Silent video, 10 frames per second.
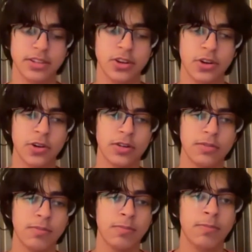your
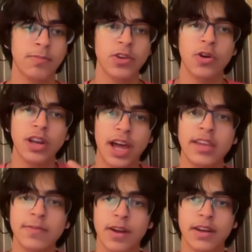your
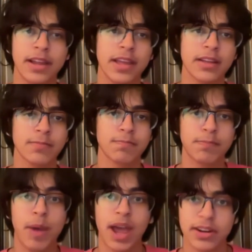life and like
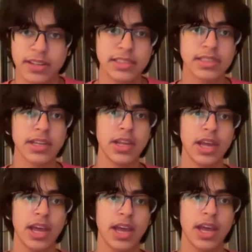Paris
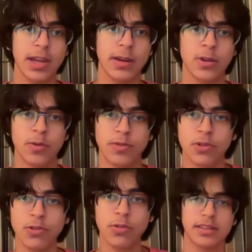and your view?